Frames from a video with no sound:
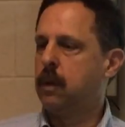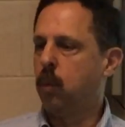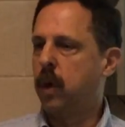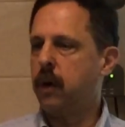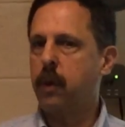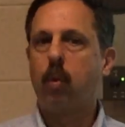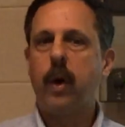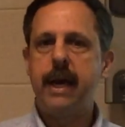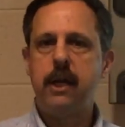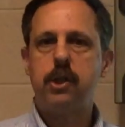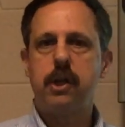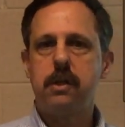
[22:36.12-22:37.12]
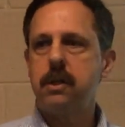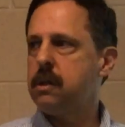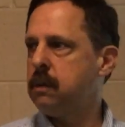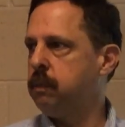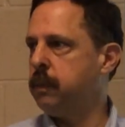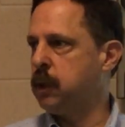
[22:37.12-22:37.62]
What are the
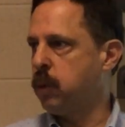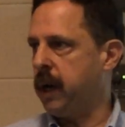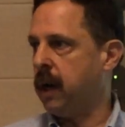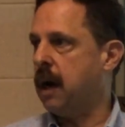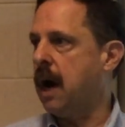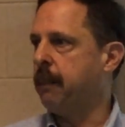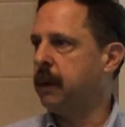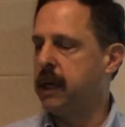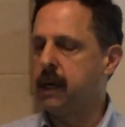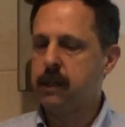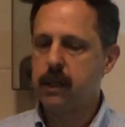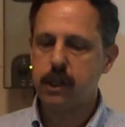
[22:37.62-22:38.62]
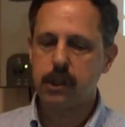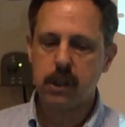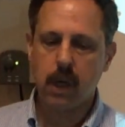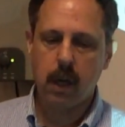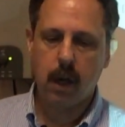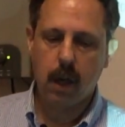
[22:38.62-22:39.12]
ranges between an omni and a dish?